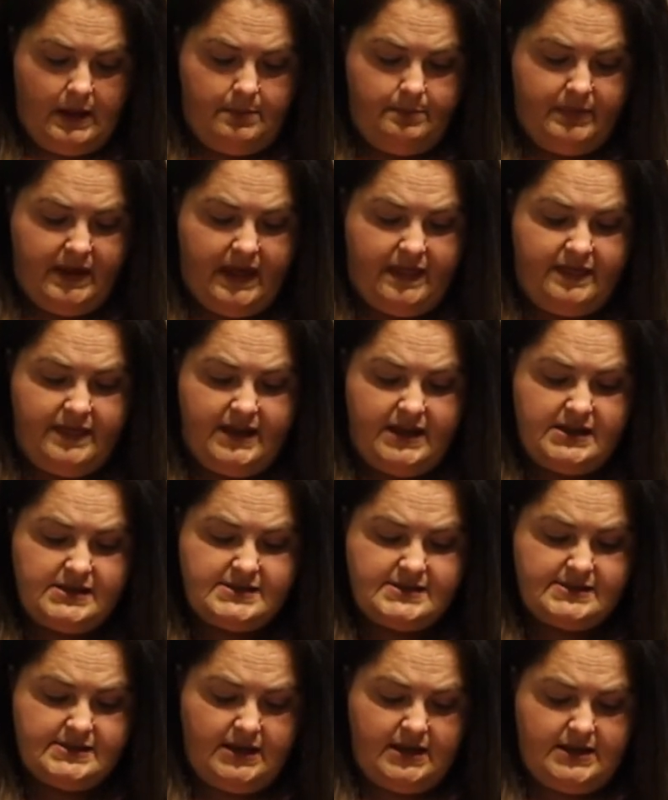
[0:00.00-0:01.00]
But
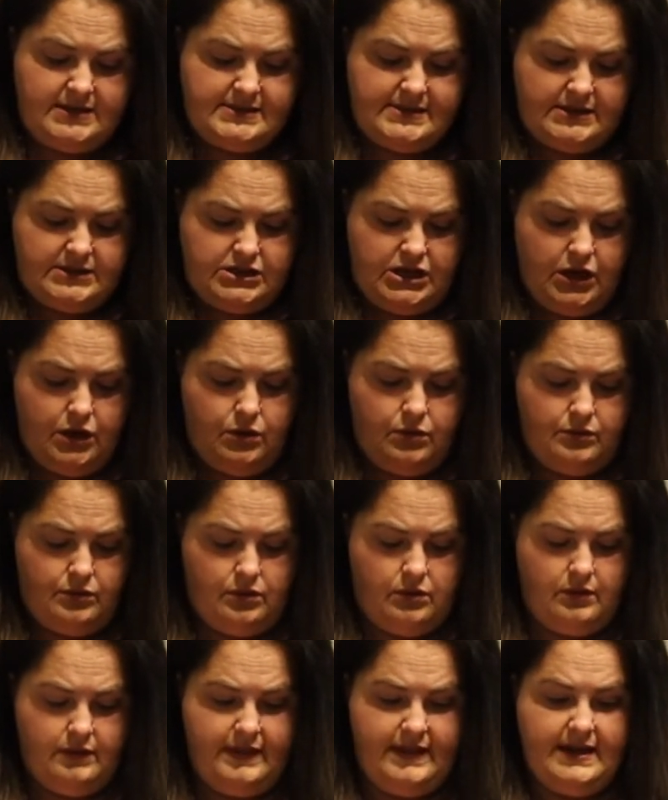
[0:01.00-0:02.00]
this is a
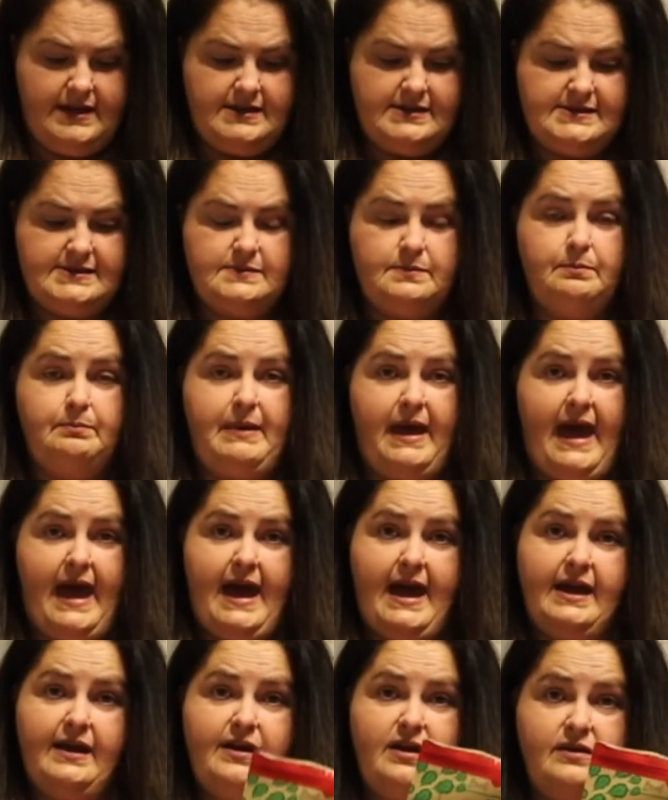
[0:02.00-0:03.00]
total, this
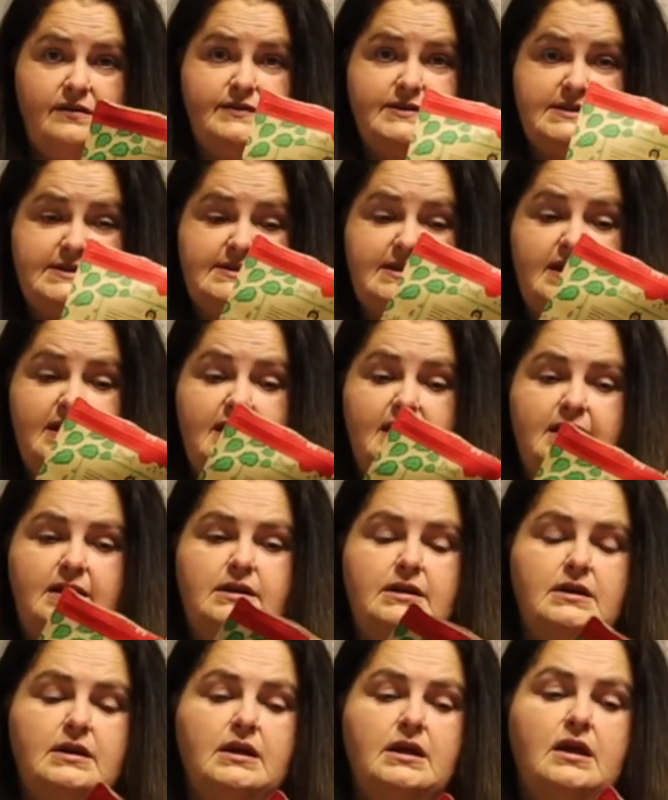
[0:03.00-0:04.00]
bag of seed,
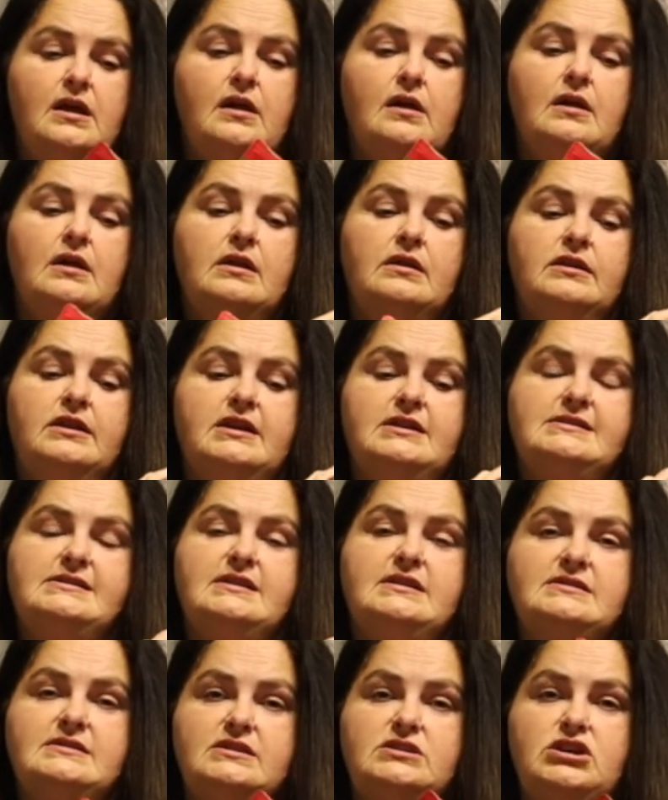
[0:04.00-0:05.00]
this
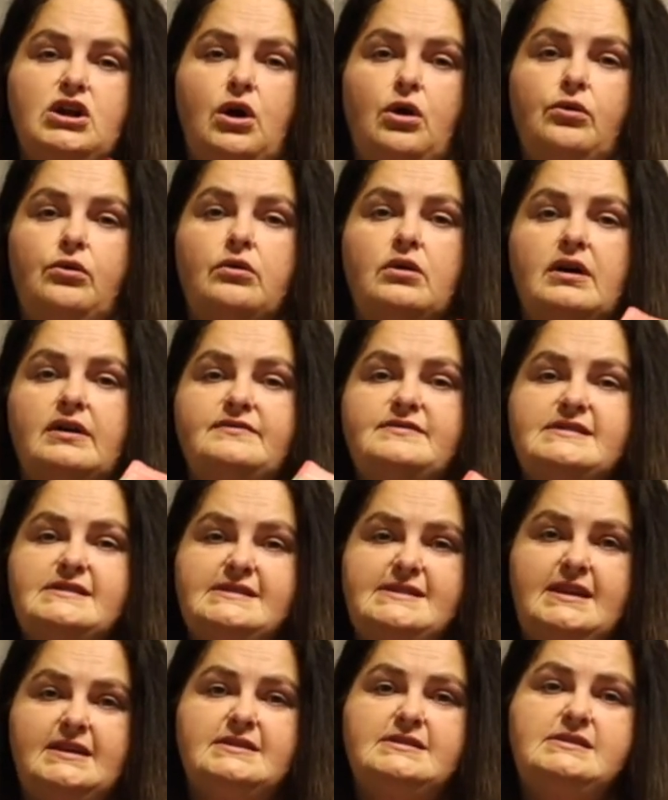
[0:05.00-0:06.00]
is a total of
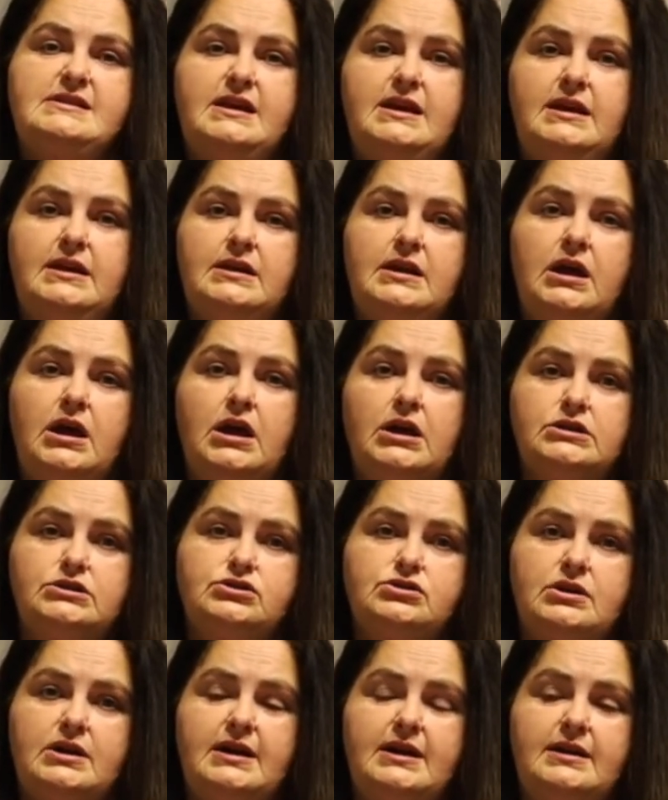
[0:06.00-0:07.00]

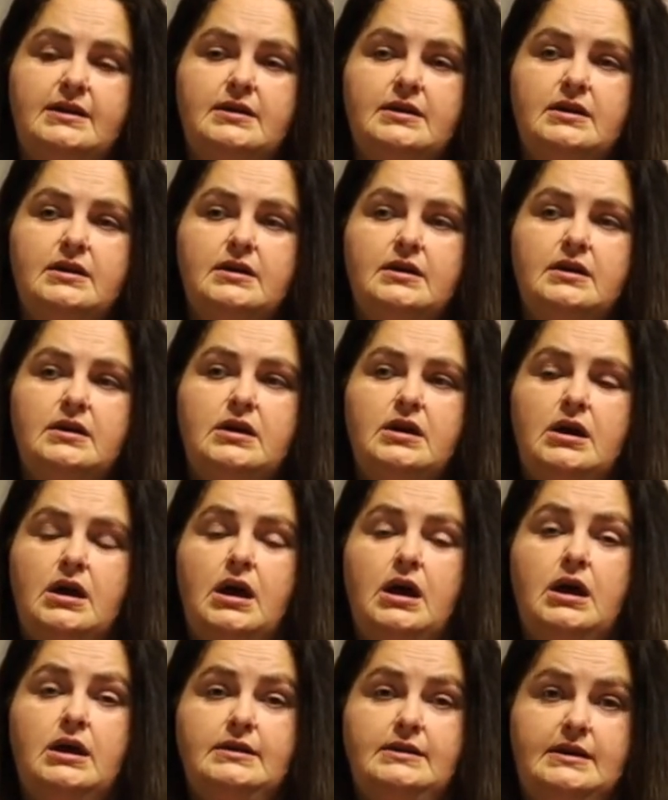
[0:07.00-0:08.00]
1,600
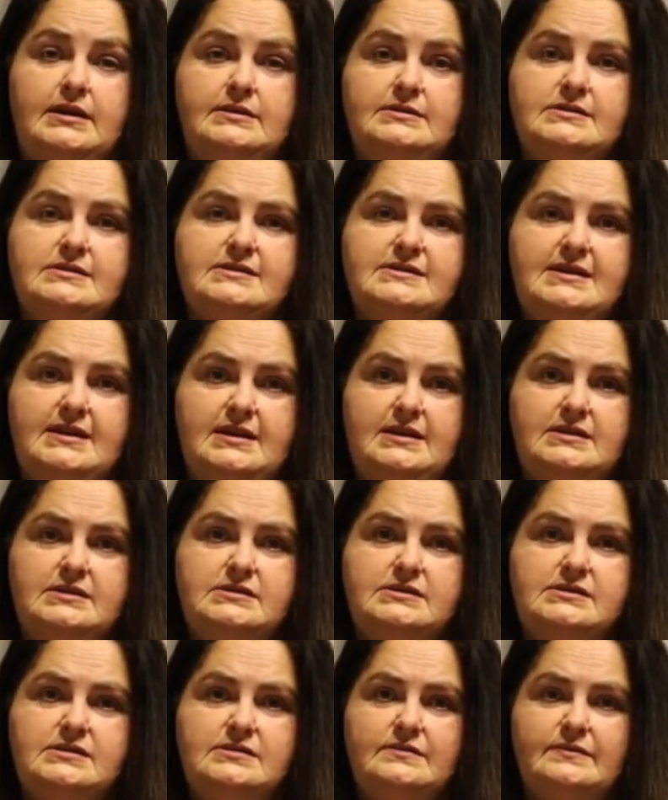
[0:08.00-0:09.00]
onion
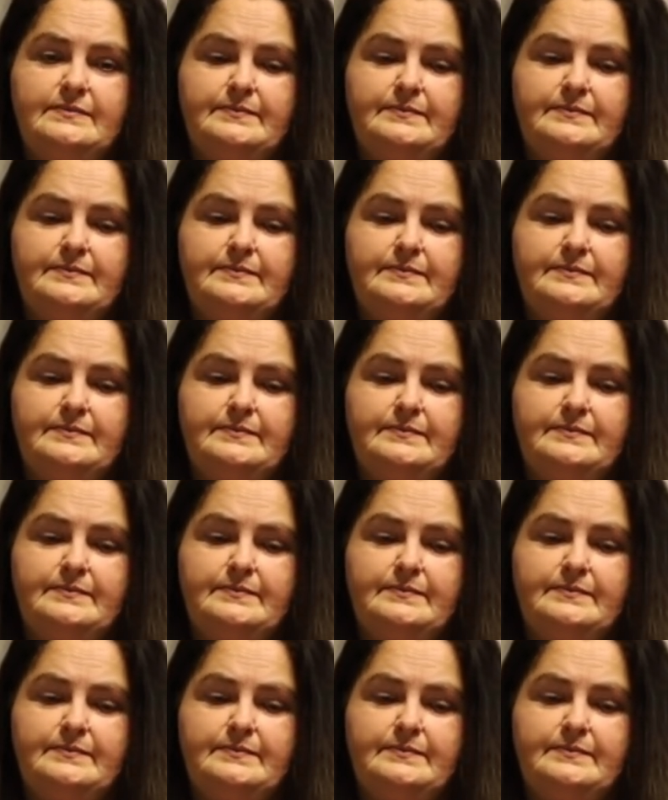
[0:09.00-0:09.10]
seeds.